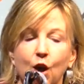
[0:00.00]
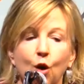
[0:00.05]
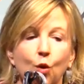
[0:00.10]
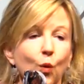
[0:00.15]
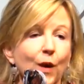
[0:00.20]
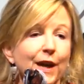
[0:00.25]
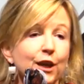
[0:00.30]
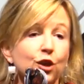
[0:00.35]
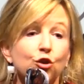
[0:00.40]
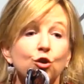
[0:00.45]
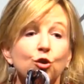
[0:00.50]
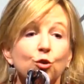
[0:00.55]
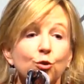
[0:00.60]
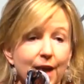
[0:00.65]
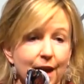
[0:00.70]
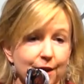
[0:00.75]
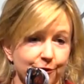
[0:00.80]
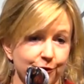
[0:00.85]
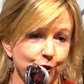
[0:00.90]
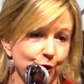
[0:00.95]
We can do
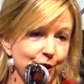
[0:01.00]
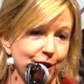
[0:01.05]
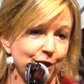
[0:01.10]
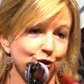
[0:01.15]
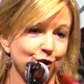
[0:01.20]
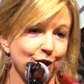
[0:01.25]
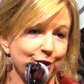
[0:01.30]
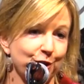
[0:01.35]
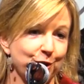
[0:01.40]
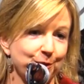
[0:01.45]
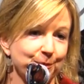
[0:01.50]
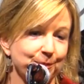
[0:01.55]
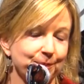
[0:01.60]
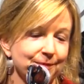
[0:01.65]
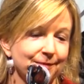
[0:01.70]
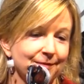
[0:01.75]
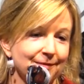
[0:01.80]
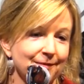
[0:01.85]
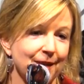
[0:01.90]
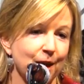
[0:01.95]
that for each other.
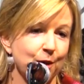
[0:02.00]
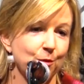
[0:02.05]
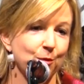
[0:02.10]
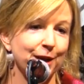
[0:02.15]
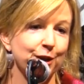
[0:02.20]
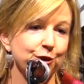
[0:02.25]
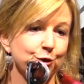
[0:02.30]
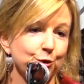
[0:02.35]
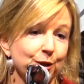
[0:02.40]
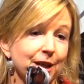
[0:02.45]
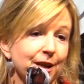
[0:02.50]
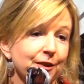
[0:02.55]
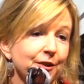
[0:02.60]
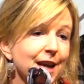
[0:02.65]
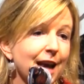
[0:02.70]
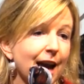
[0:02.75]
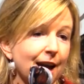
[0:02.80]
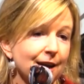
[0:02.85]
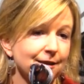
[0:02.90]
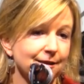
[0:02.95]
We can do it at the
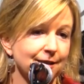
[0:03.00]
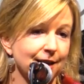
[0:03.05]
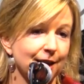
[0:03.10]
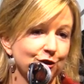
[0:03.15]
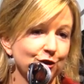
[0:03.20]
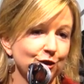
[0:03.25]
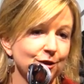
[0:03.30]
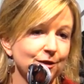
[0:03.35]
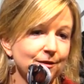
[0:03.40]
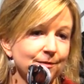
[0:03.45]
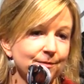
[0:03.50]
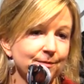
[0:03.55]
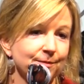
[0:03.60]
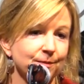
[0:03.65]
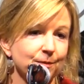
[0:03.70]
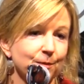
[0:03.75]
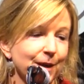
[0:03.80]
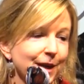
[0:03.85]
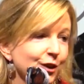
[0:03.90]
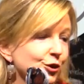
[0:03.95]
gas station.
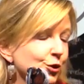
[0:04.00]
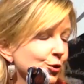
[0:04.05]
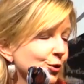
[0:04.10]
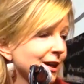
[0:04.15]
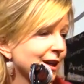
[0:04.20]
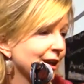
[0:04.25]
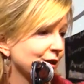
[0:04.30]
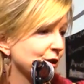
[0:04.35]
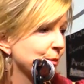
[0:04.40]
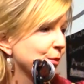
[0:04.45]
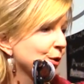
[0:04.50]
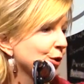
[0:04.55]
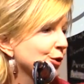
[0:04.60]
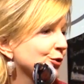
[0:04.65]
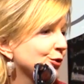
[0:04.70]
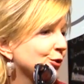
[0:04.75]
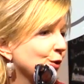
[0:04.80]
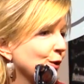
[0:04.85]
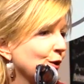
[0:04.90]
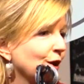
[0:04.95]
We can do it at the
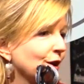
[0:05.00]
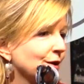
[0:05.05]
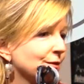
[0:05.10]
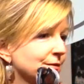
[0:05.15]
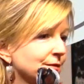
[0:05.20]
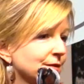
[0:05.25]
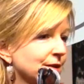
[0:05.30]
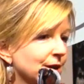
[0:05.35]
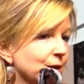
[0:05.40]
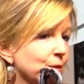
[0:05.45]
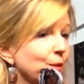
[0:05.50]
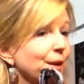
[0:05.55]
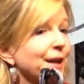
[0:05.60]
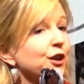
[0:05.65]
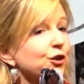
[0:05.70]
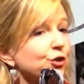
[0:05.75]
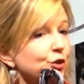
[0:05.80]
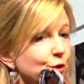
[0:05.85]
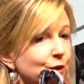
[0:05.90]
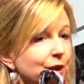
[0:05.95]
bookstore. We
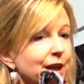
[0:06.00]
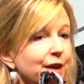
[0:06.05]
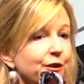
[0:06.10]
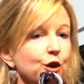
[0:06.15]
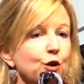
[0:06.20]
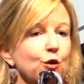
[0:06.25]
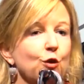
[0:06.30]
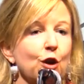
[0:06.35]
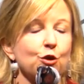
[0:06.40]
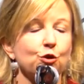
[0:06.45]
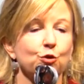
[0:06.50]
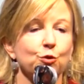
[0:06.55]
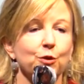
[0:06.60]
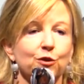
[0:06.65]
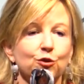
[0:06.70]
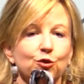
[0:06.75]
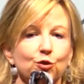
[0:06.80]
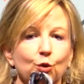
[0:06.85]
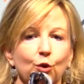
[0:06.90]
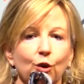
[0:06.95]
can do it at the grocery
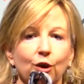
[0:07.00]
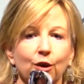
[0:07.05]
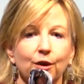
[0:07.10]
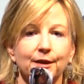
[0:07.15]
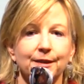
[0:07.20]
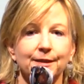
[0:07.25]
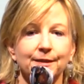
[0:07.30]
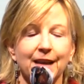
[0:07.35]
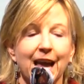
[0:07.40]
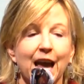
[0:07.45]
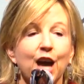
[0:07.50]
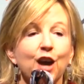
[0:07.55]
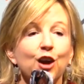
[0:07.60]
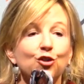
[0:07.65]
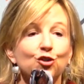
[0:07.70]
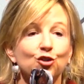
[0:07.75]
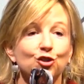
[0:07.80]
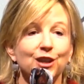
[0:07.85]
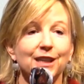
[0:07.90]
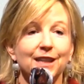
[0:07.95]
store.
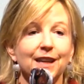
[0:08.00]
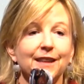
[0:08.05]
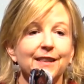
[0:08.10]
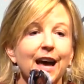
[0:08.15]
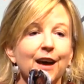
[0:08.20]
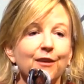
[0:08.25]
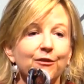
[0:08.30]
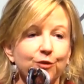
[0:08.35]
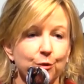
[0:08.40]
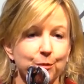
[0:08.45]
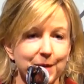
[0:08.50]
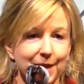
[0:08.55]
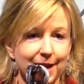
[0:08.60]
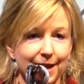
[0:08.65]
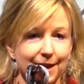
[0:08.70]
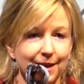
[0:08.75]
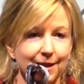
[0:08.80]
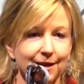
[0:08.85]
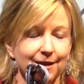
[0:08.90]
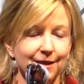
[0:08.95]
She did that for
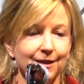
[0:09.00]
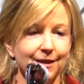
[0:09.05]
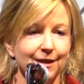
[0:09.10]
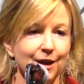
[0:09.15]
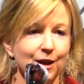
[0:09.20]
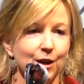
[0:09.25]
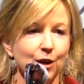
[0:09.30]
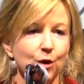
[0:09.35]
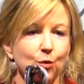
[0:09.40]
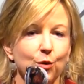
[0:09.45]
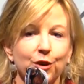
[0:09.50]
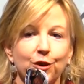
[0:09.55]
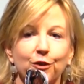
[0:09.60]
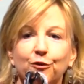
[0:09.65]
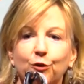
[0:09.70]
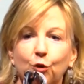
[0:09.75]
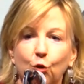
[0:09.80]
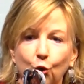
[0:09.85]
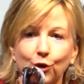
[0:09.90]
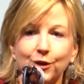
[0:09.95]
me with a
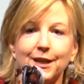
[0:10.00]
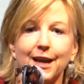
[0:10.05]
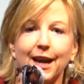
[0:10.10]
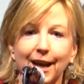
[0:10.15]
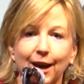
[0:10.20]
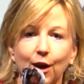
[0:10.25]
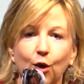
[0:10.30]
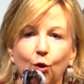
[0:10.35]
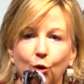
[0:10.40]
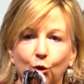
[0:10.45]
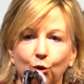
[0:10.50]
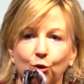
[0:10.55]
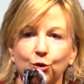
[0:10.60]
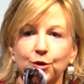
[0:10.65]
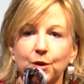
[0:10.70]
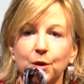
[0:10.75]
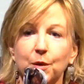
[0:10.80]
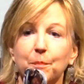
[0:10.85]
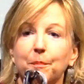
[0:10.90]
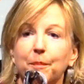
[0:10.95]

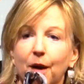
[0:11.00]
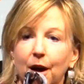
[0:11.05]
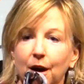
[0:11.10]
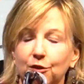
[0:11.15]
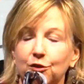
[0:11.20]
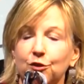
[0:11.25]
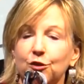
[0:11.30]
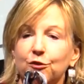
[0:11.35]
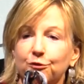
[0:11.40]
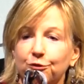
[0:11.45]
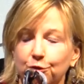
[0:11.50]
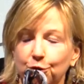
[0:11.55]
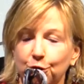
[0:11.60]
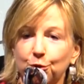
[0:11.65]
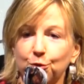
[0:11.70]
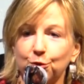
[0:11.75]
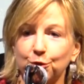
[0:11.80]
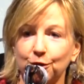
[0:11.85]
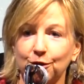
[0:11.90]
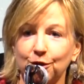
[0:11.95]
4-day-old box of
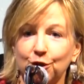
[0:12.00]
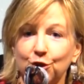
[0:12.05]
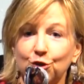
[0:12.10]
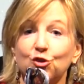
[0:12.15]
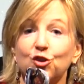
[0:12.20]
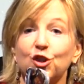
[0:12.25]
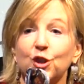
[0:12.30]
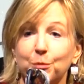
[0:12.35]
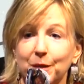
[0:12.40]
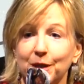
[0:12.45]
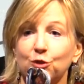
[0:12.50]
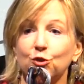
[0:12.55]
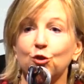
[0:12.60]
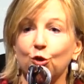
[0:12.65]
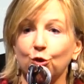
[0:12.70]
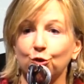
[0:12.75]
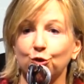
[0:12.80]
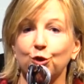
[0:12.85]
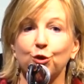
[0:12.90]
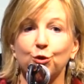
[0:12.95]
fruit she'd been
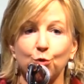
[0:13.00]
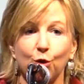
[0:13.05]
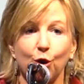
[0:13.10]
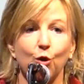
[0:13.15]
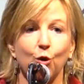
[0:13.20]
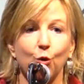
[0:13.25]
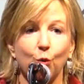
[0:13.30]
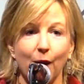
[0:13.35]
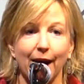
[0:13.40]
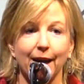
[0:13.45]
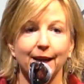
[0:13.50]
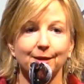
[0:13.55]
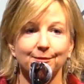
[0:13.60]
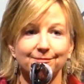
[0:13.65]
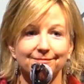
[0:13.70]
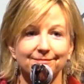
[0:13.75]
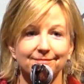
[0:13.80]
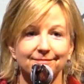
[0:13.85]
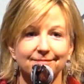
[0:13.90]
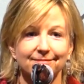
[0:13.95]
told to throw away.
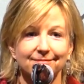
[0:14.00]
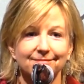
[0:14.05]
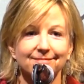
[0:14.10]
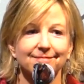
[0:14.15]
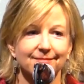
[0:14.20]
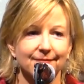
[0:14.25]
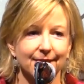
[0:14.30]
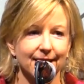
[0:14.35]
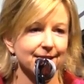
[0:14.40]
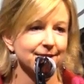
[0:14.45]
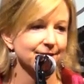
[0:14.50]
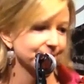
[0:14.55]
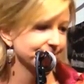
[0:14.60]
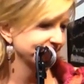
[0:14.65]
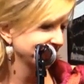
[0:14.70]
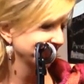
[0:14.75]
Thanks.